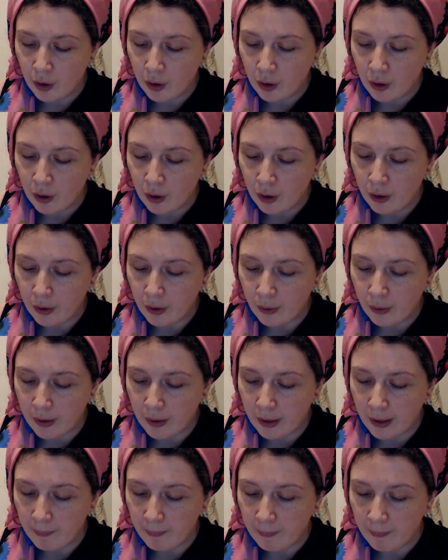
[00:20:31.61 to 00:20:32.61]
Okay.
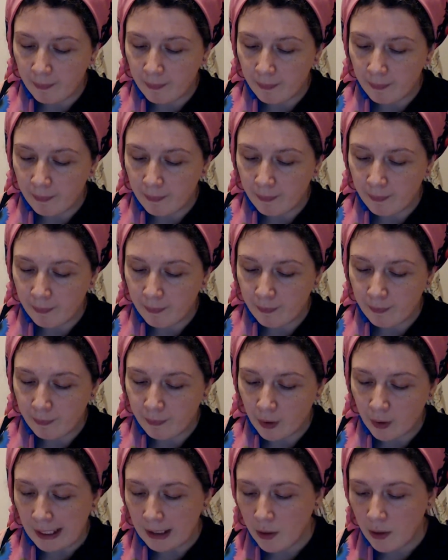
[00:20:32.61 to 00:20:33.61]
And it
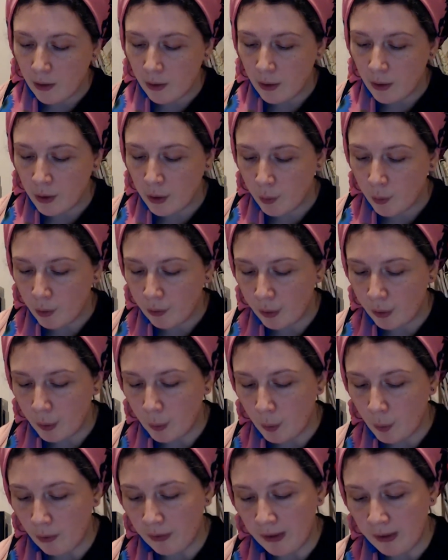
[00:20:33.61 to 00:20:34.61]
goes through a few of
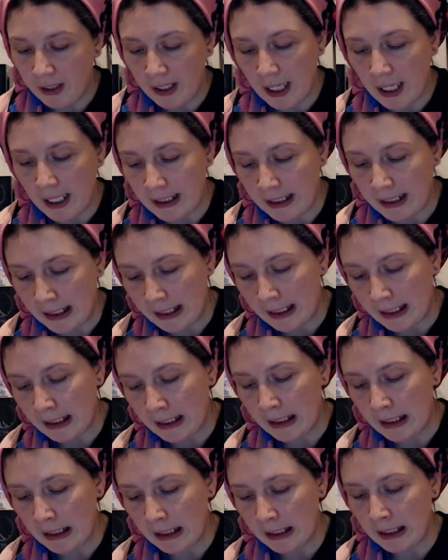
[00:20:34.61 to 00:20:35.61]
the
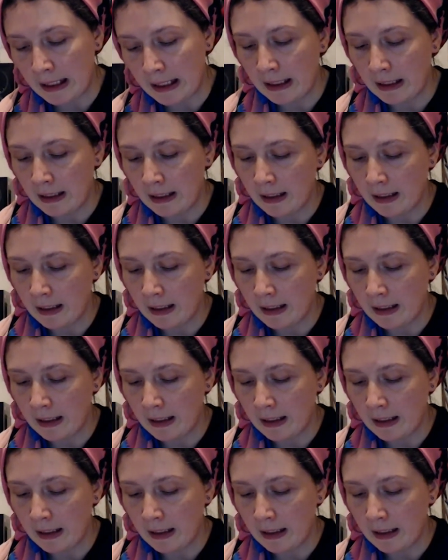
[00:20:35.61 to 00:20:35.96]
ideas